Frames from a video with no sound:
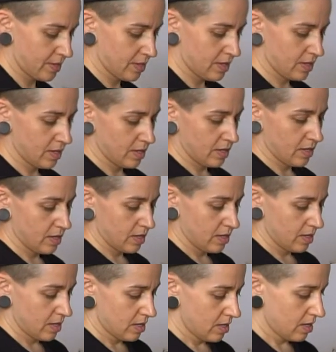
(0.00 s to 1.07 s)

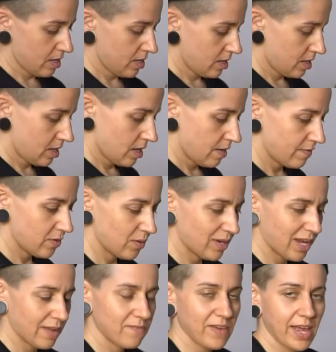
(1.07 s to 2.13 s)
If you want to
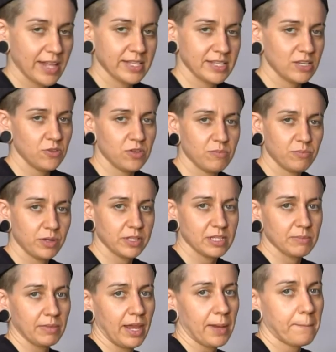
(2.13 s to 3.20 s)
get fancy, you can put
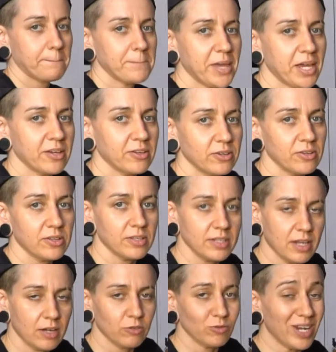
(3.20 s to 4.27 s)
some like pickled
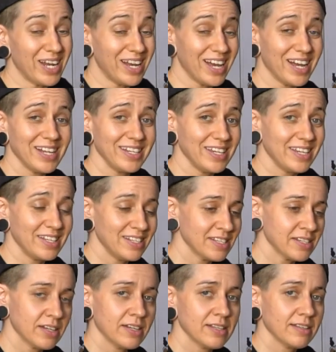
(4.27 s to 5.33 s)
red onions
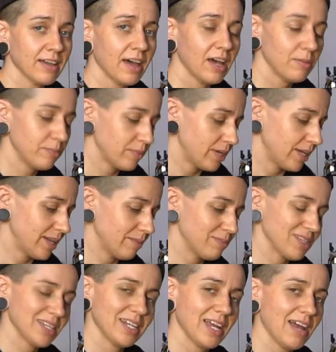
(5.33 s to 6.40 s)
on top, but I'm
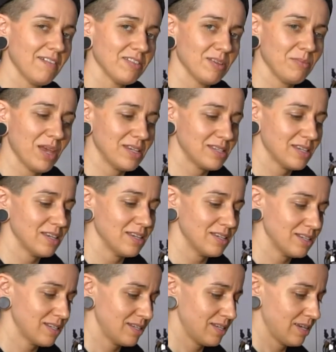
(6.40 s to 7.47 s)
just gonna have them as
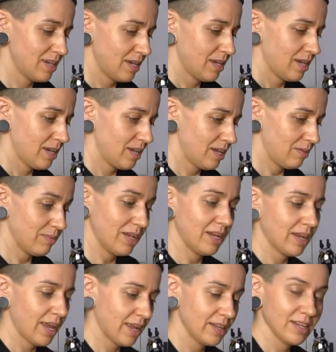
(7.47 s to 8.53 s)
is. And
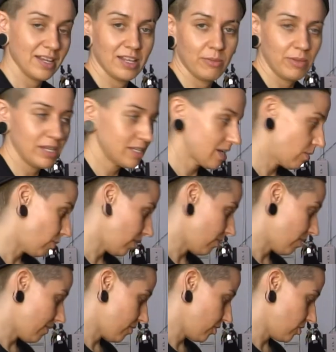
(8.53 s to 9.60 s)
again, in the meantime, while I
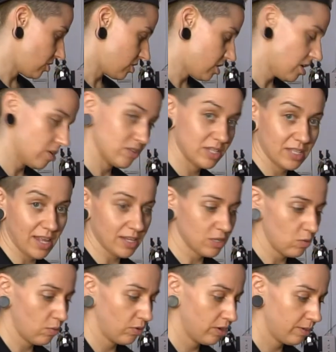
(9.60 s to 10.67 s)
wait for those to toast and that to
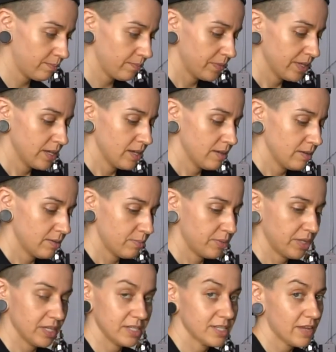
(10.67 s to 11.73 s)
warm, put
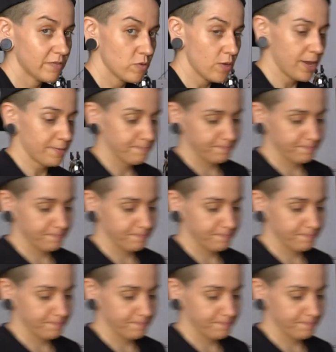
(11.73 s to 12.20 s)
this stuff away.